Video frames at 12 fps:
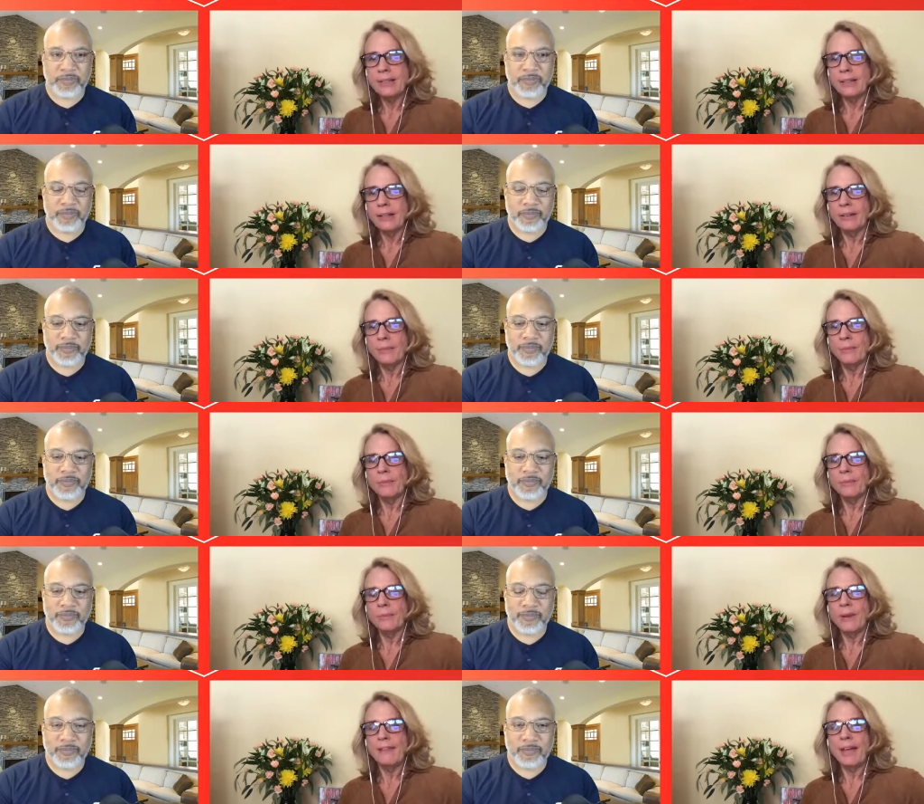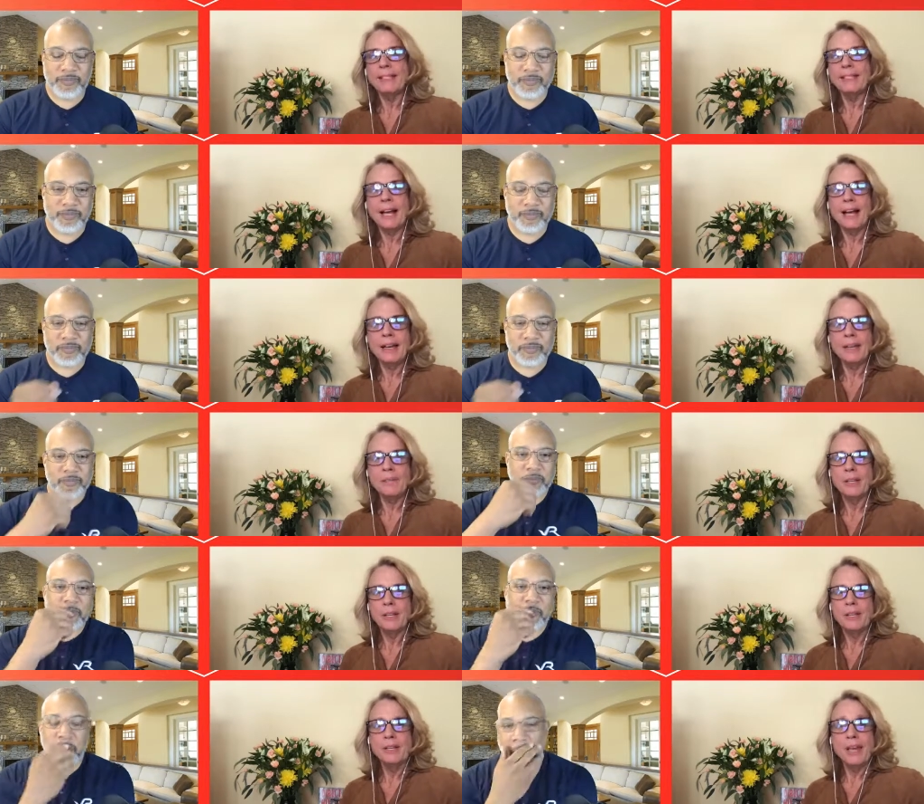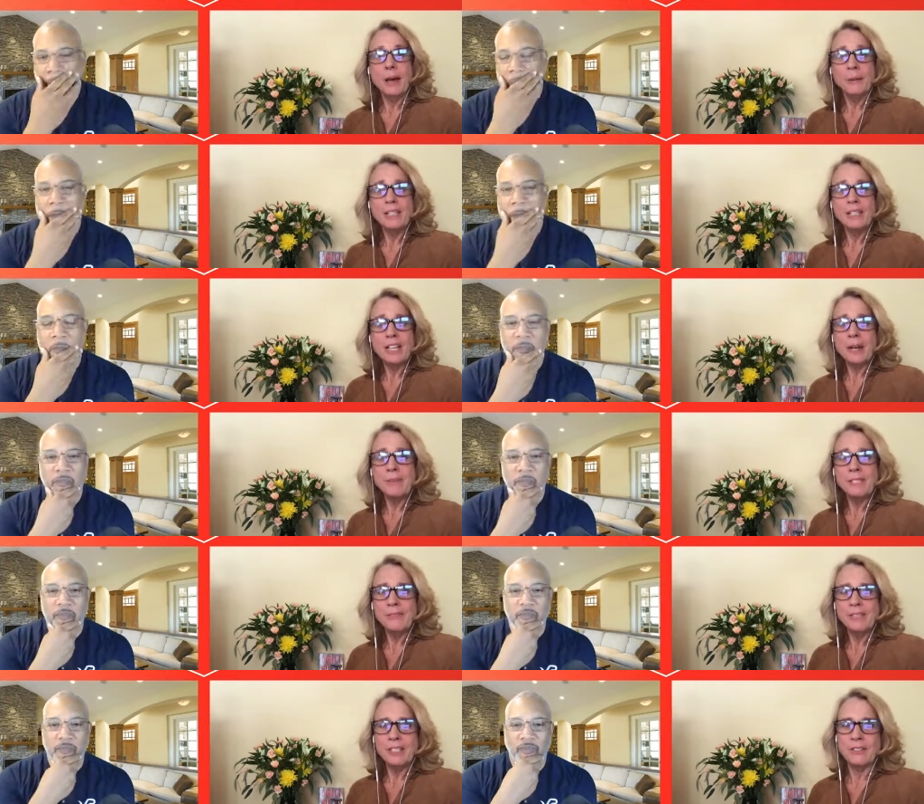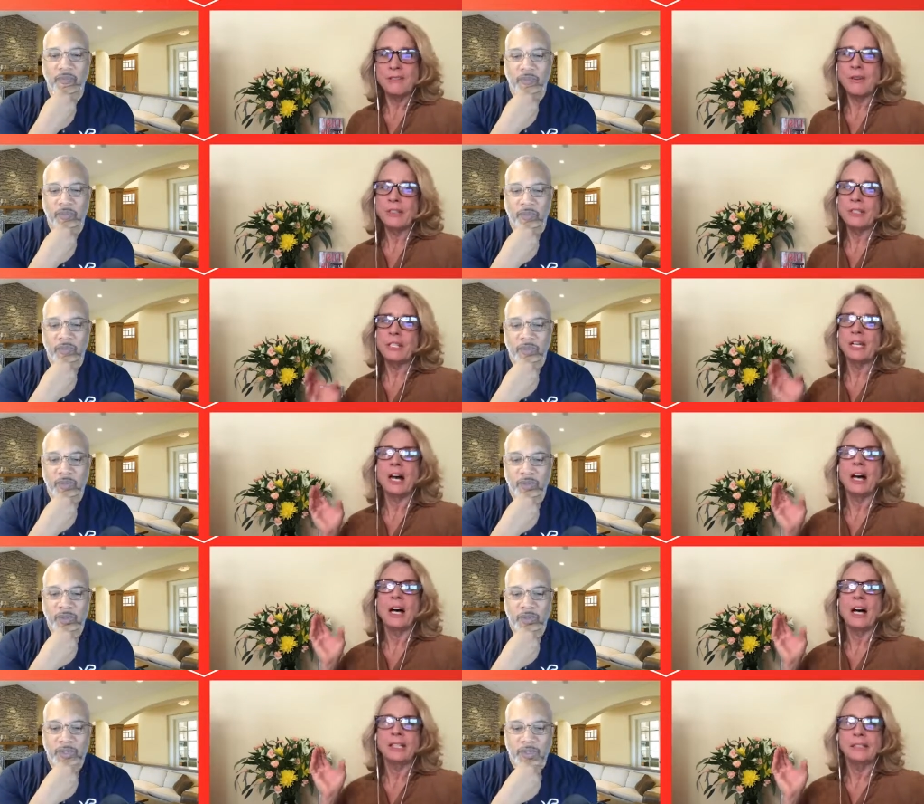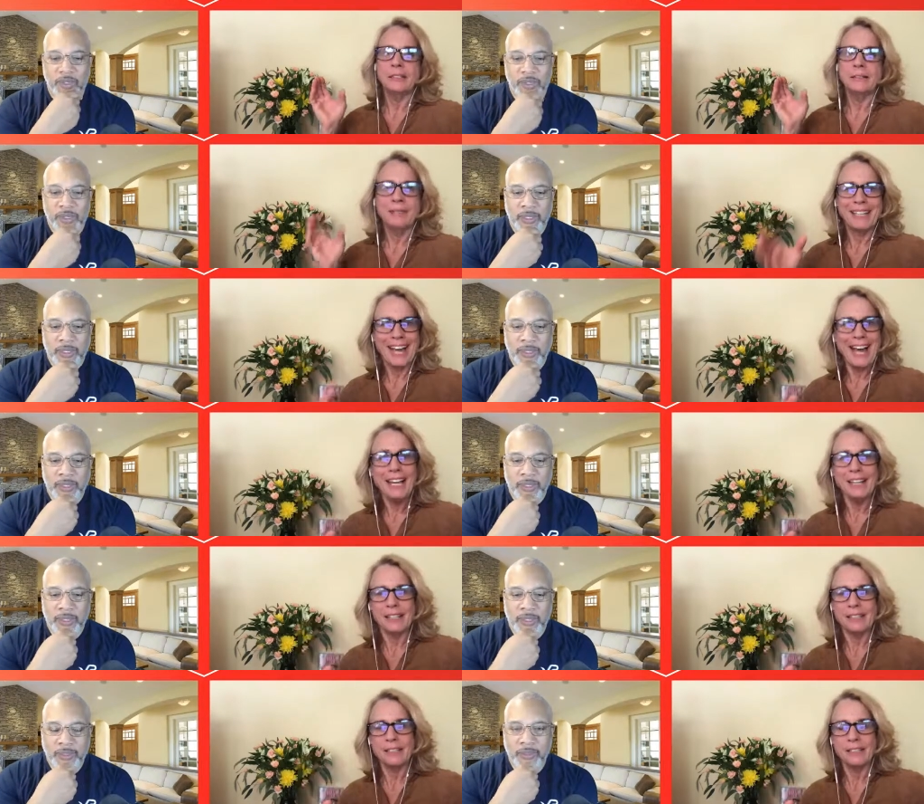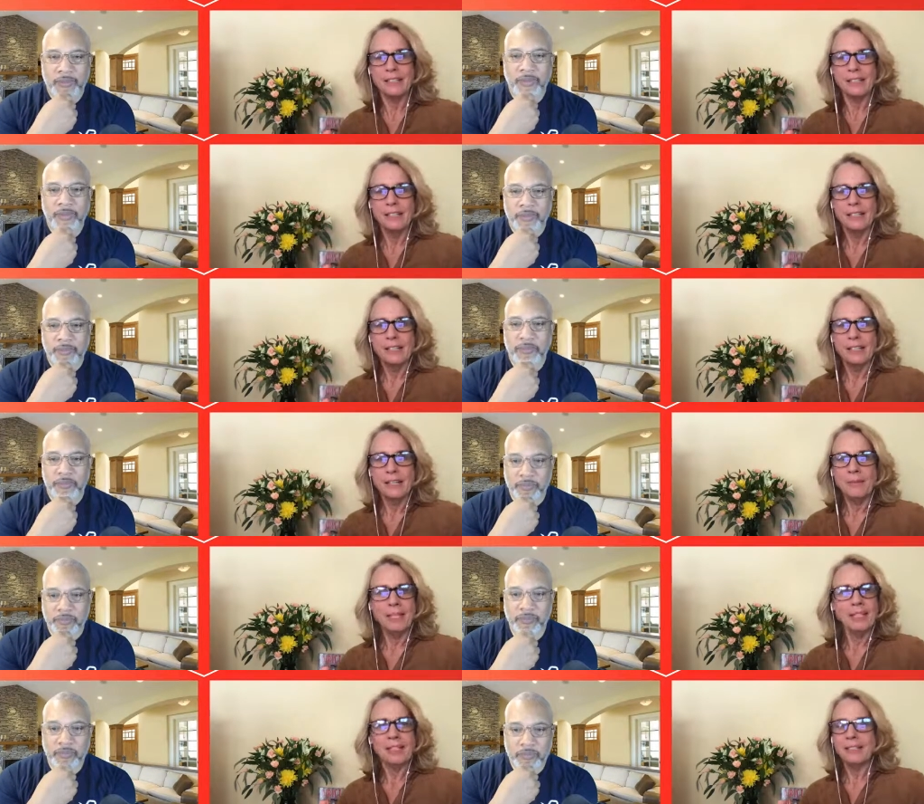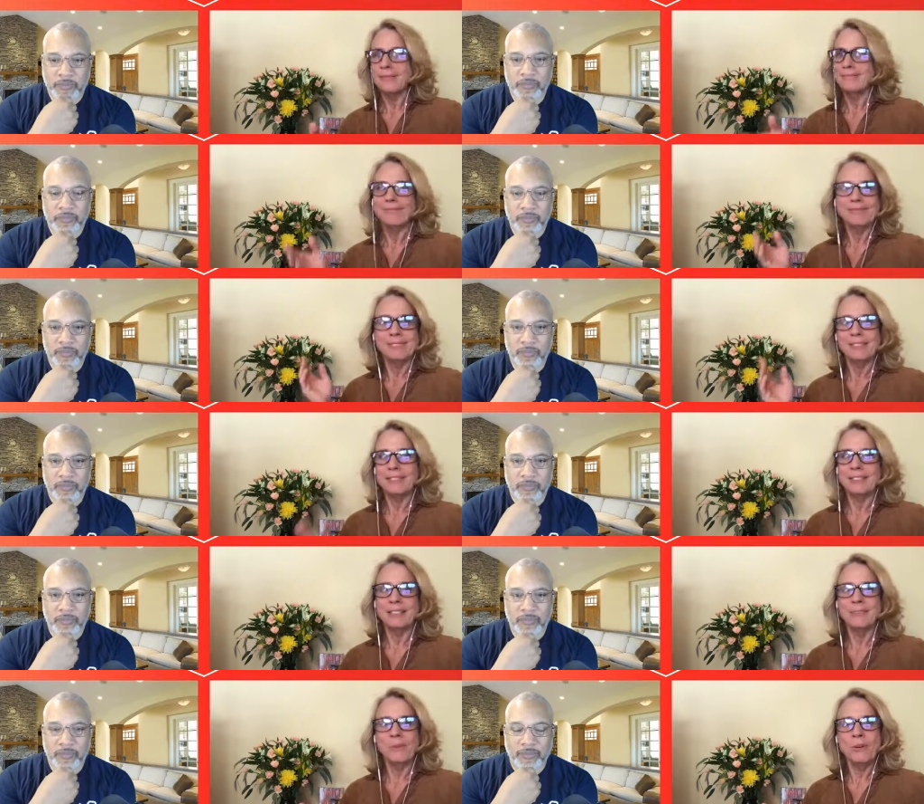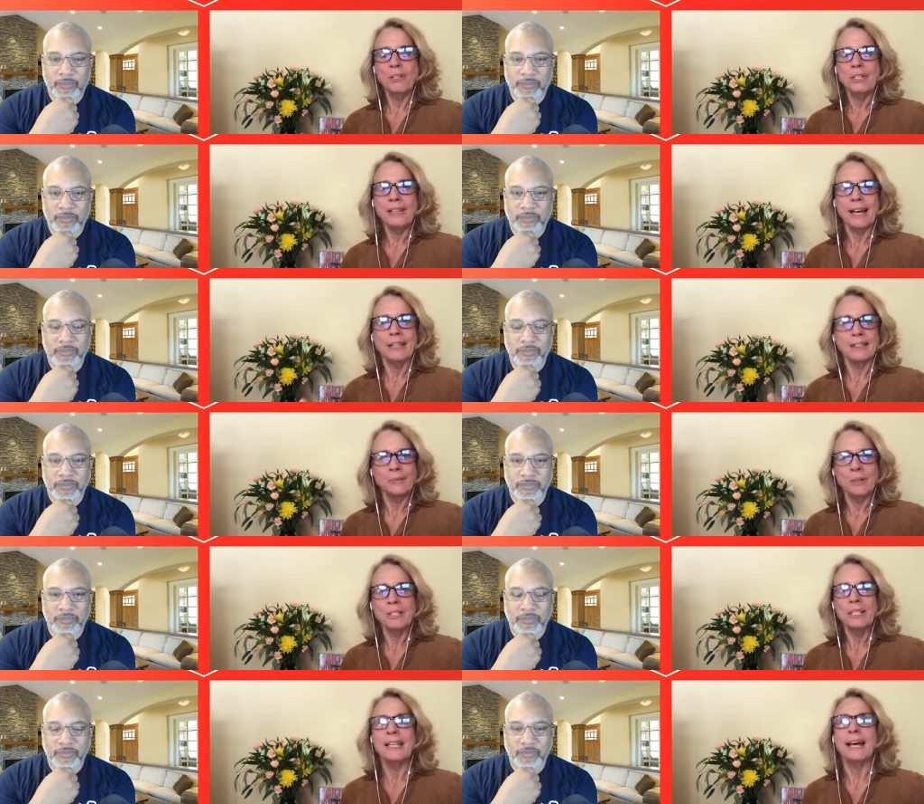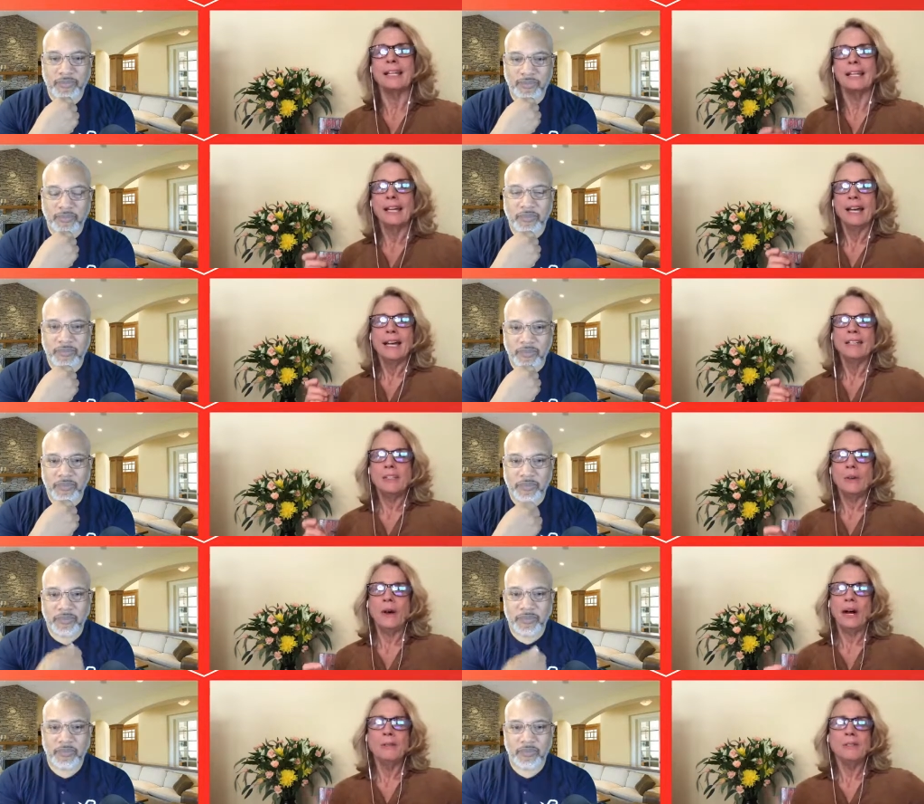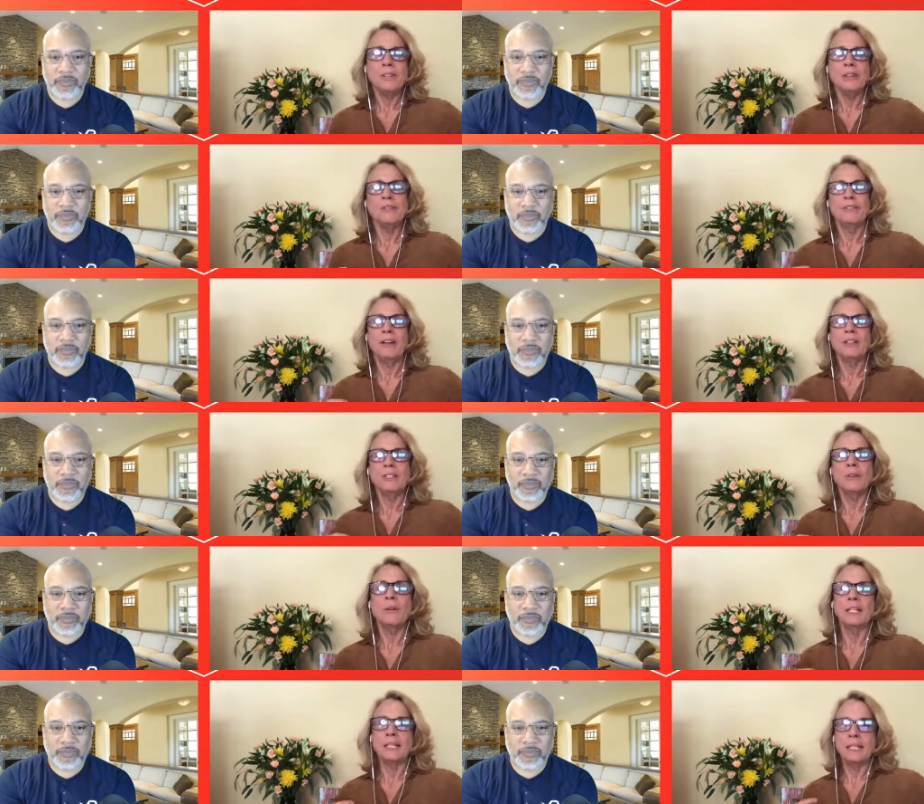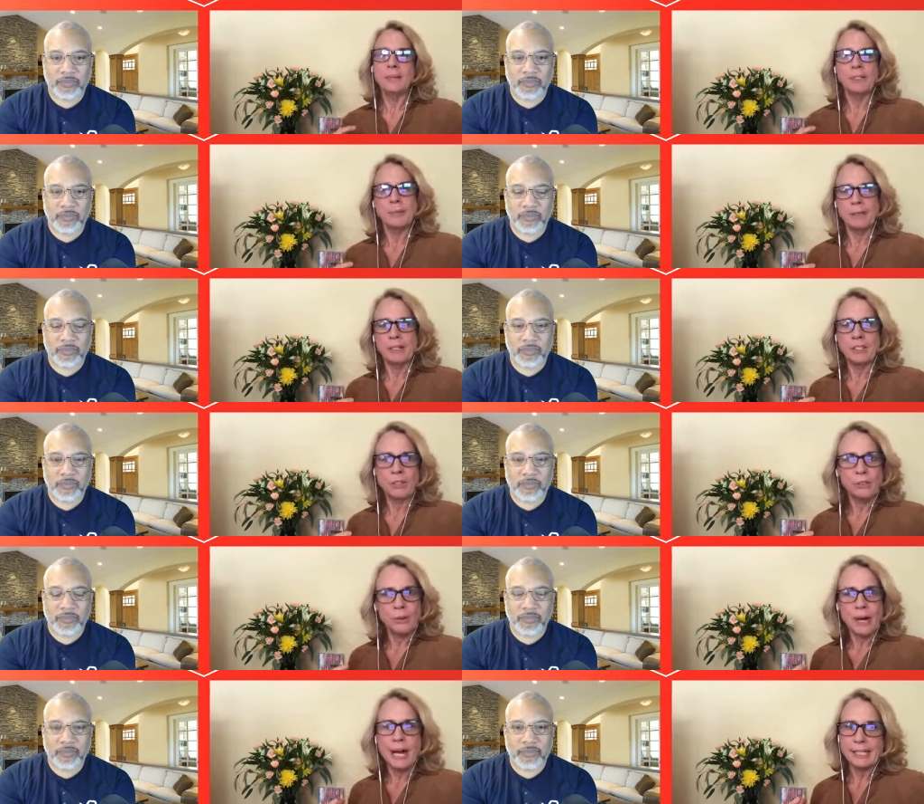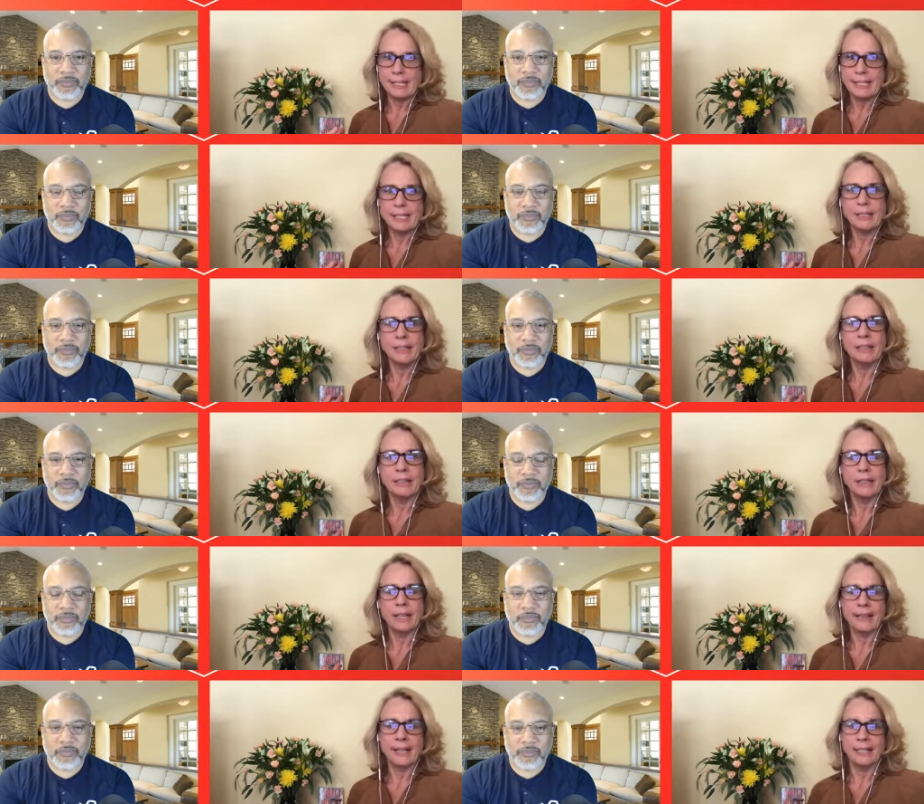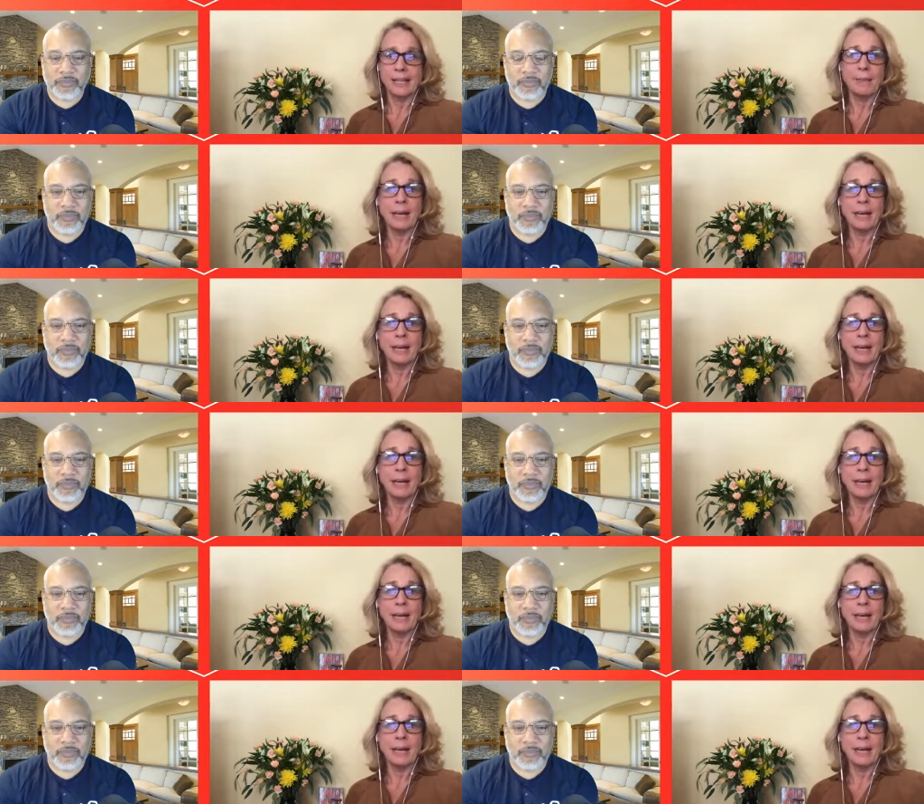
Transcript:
Speaker 1: uh, at that time the LPGA was even just focusing on mechanics. I'm like, it's more than that. It's more than that and so I was also on a deep spiritual quest uh, at that time.